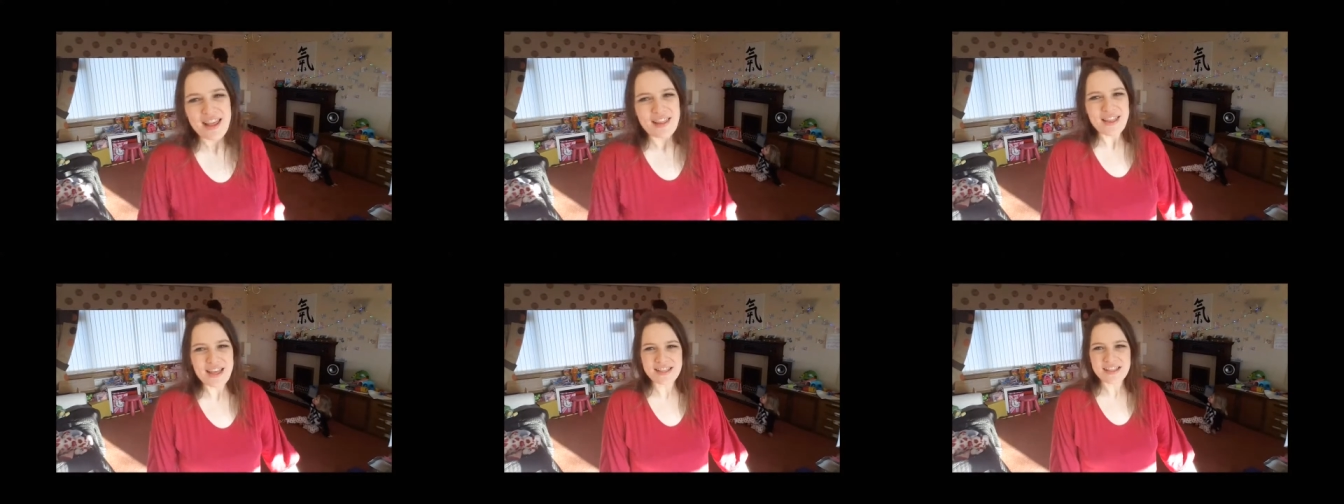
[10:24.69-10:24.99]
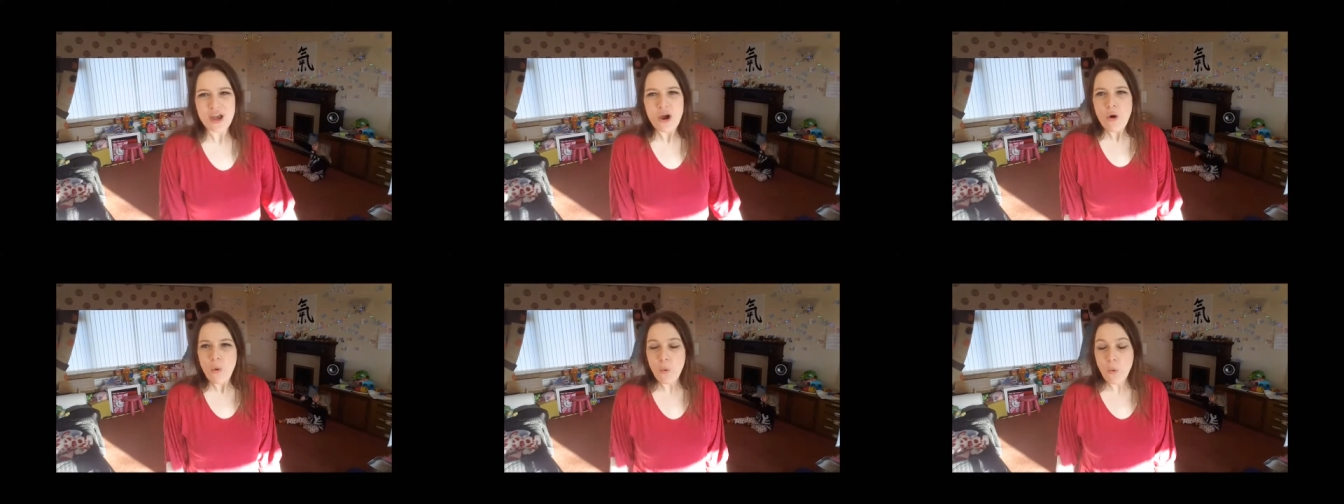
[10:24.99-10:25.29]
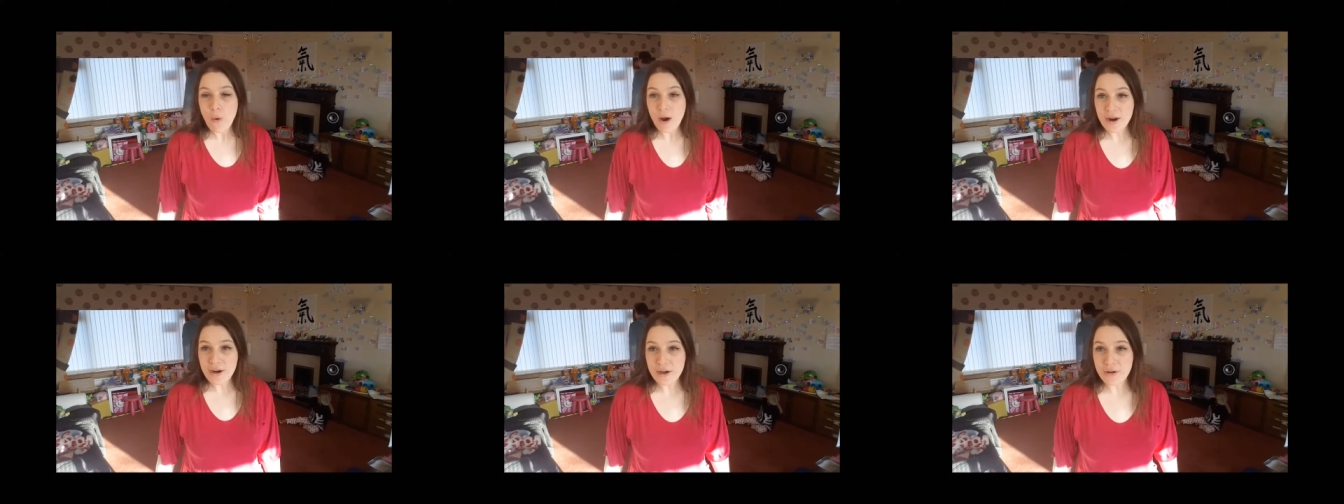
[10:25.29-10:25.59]
this
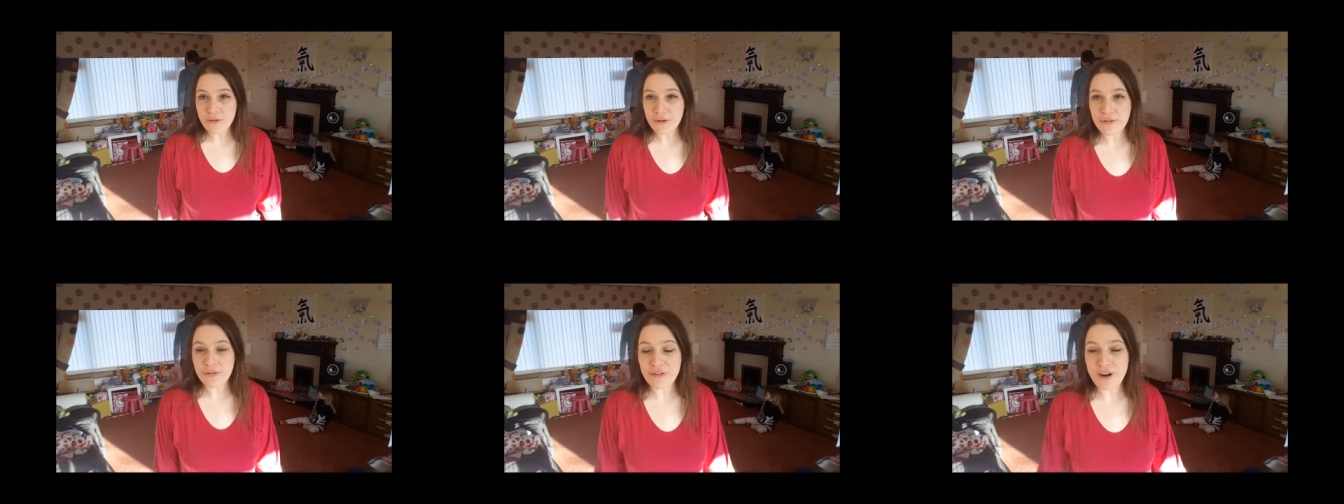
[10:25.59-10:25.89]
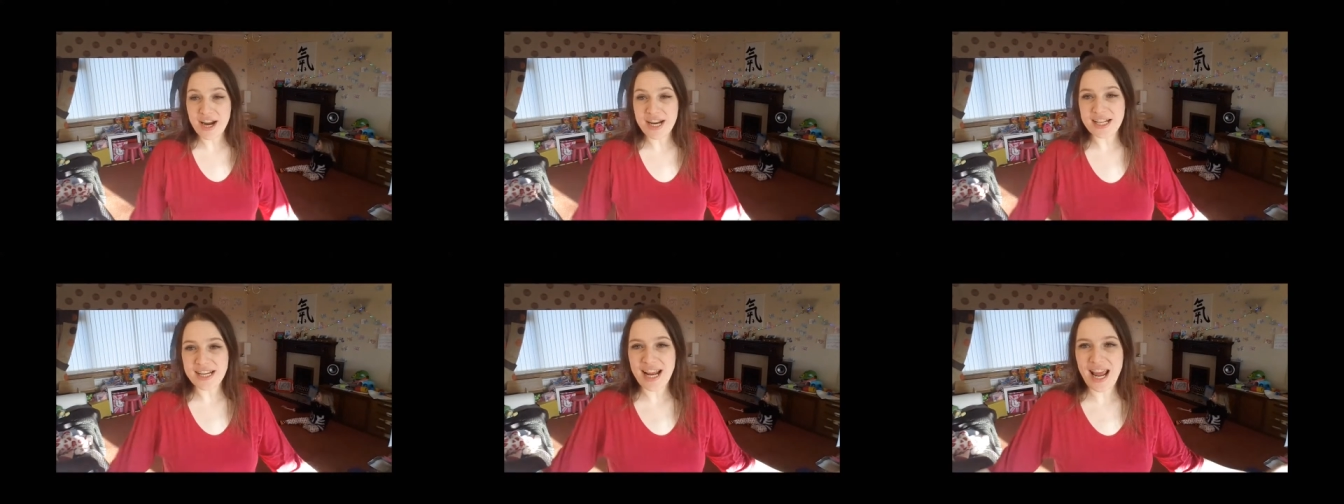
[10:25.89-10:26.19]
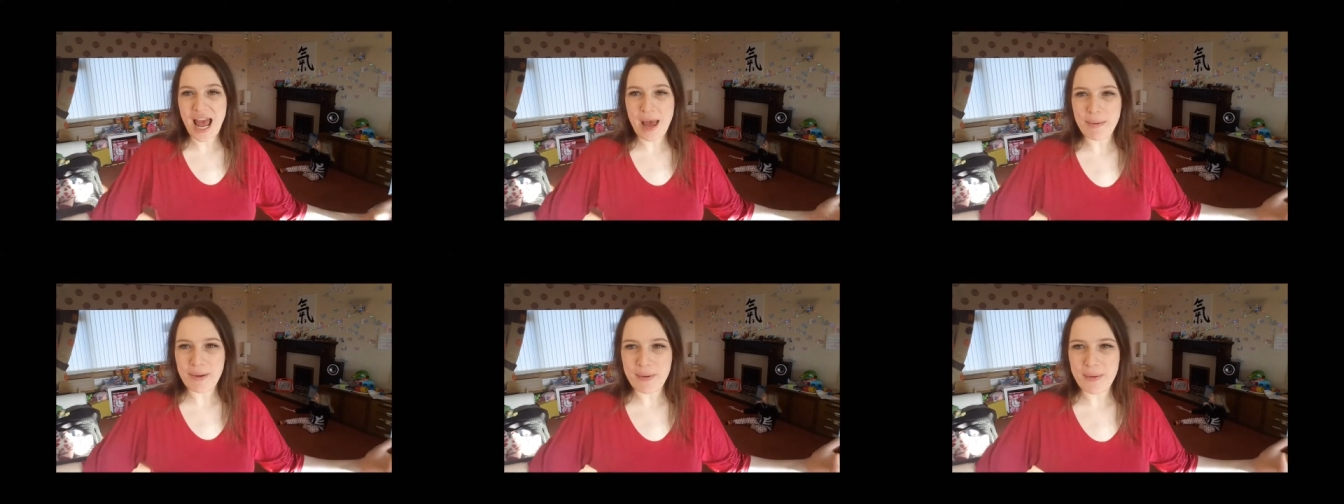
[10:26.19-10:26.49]
wonderful Friday.
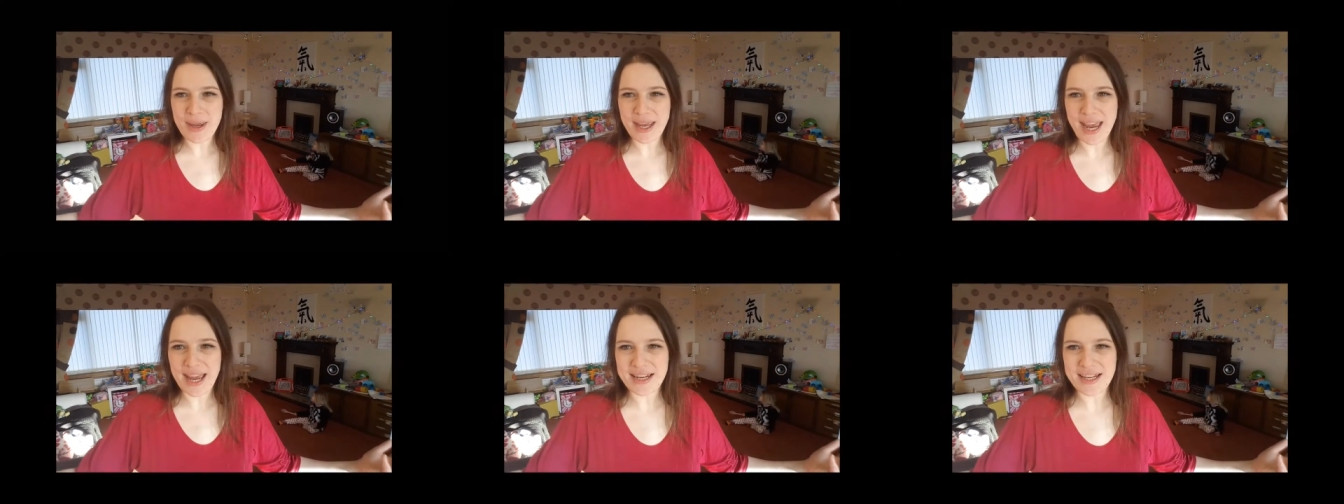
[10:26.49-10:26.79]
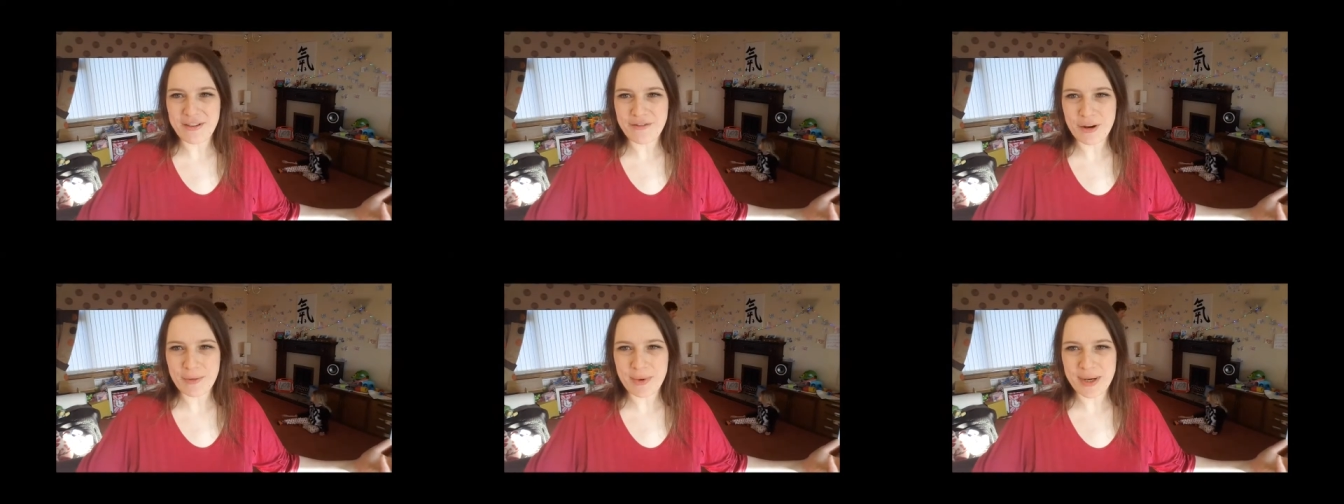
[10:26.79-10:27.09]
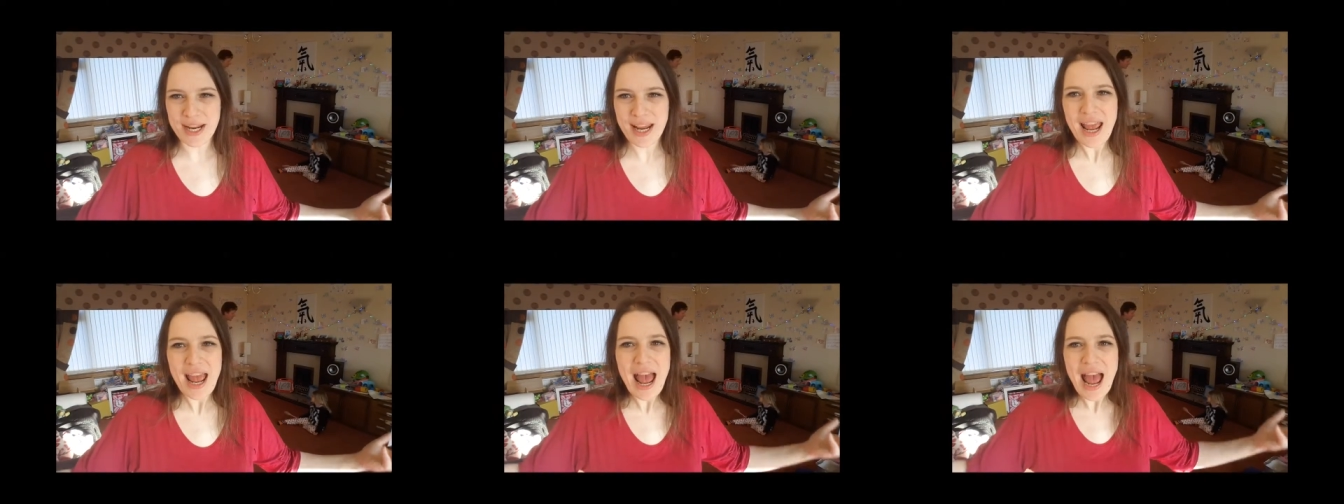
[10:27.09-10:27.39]
Happy weekend,
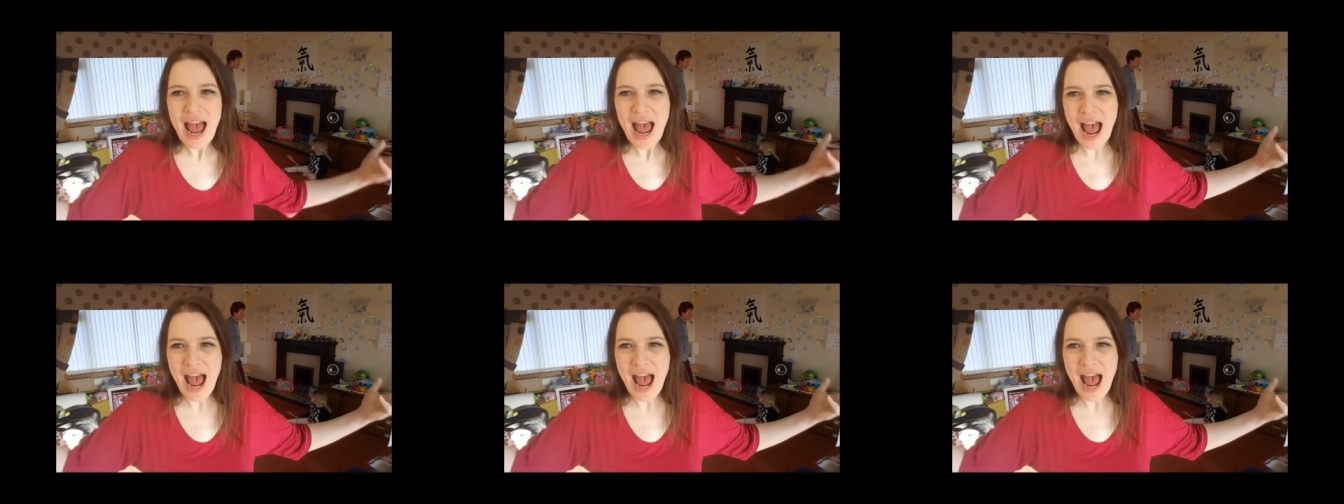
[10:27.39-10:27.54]
everybody.